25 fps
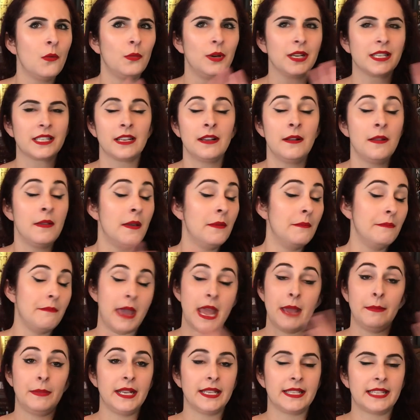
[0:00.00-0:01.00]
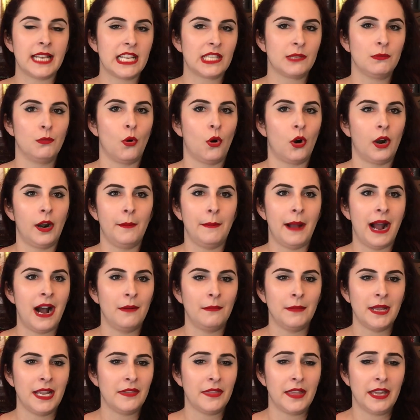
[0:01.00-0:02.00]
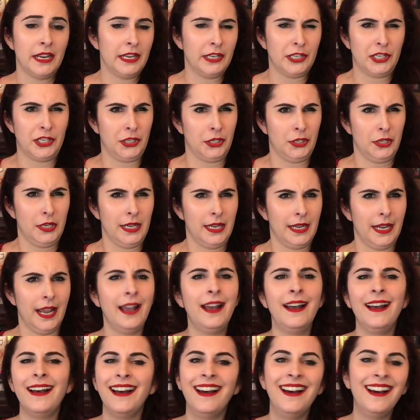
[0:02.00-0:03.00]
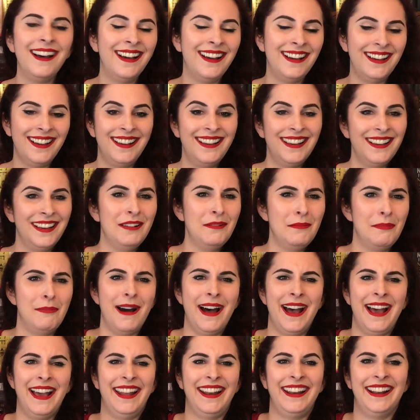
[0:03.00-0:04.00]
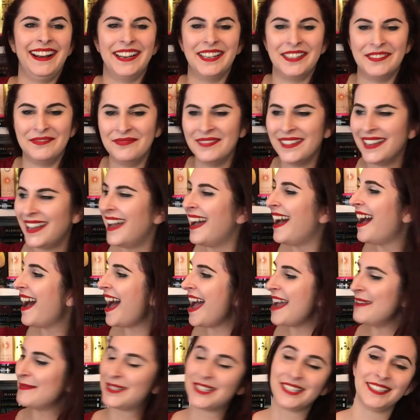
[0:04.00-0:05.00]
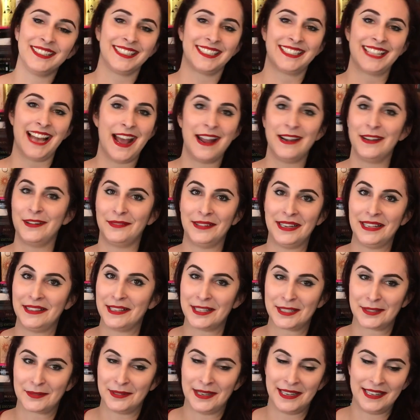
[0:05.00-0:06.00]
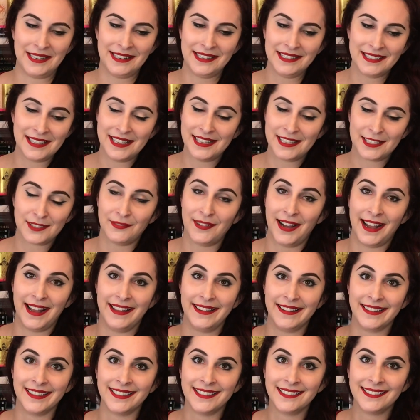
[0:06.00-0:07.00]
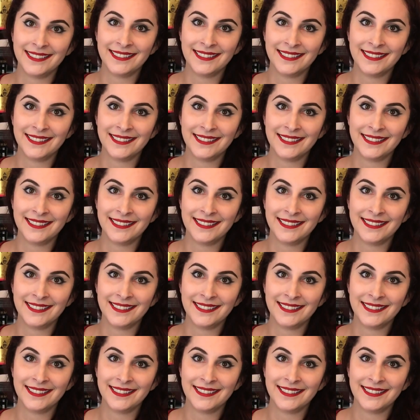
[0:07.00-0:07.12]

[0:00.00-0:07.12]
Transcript: which maybe says more about me than it should, but I'm still excited to read this one. It's fun.